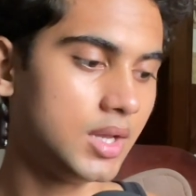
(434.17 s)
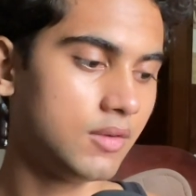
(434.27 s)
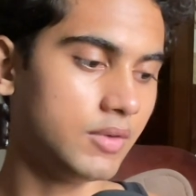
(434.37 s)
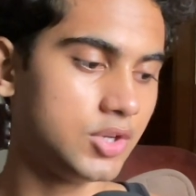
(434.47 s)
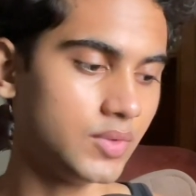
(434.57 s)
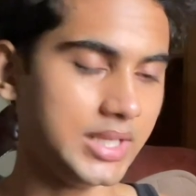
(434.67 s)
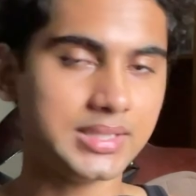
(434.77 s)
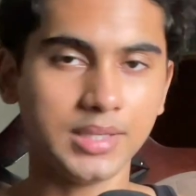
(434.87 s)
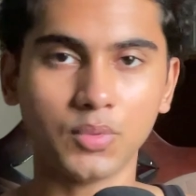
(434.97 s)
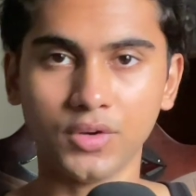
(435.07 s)
with
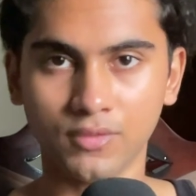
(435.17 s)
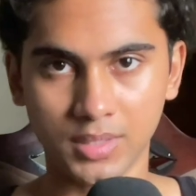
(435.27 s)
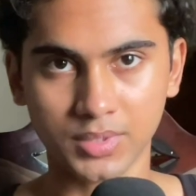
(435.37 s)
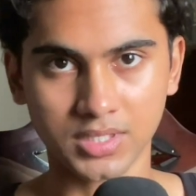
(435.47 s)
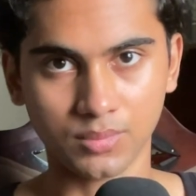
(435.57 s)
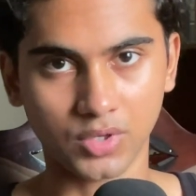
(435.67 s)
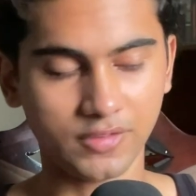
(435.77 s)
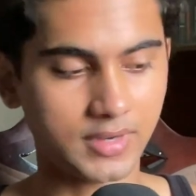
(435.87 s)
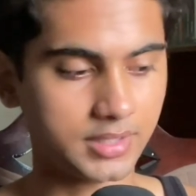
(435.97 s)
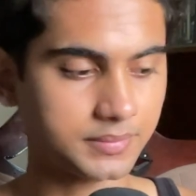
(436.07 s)
23.1%
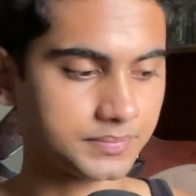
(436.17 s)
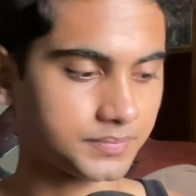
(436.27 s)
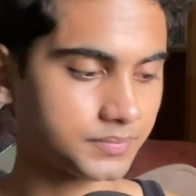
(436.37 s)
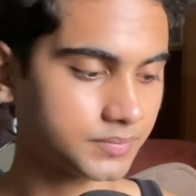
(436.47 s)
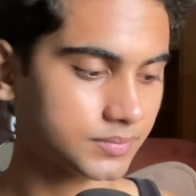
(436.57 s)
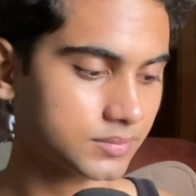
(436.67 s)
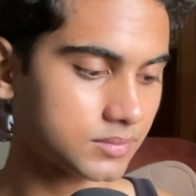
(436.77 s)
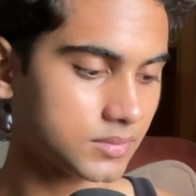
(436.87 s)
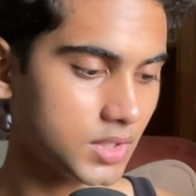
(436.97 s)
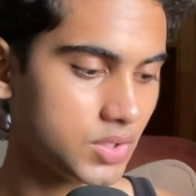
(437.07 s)
body fat.
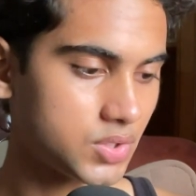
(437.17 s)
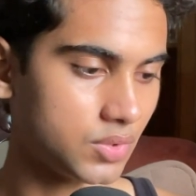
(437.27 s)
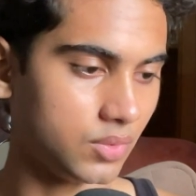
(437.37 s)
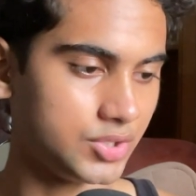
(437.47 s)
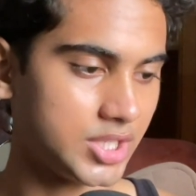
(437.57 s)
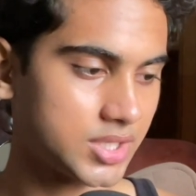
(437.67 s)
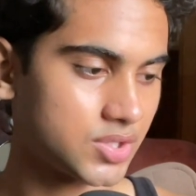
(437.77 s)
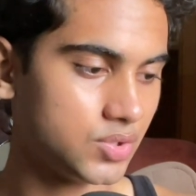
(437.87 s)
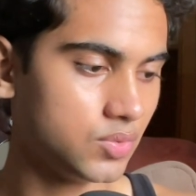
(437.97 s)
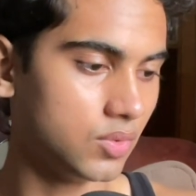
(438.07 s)
So just
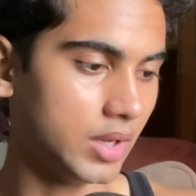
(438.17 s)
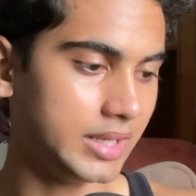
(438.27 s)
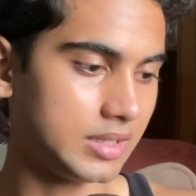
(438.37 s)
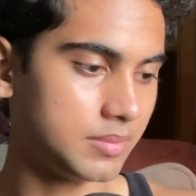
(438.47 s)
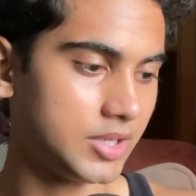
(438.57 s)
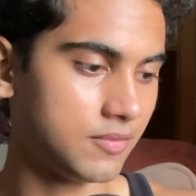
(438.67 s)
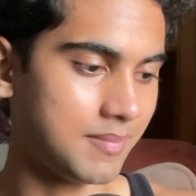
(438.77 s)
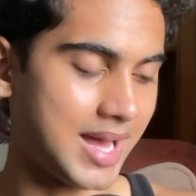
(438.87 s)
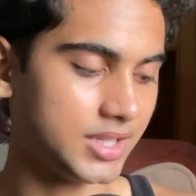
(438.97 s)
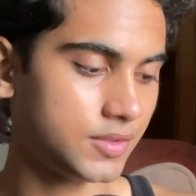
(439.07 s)
to do a little bit of
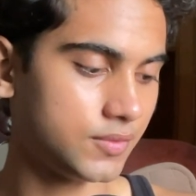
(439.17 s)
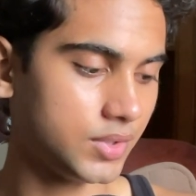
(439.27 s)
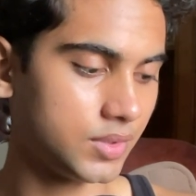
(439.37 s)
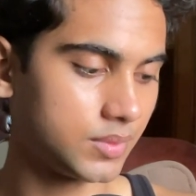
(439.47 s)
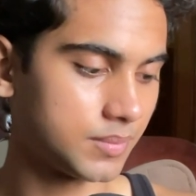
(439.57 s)
math for you,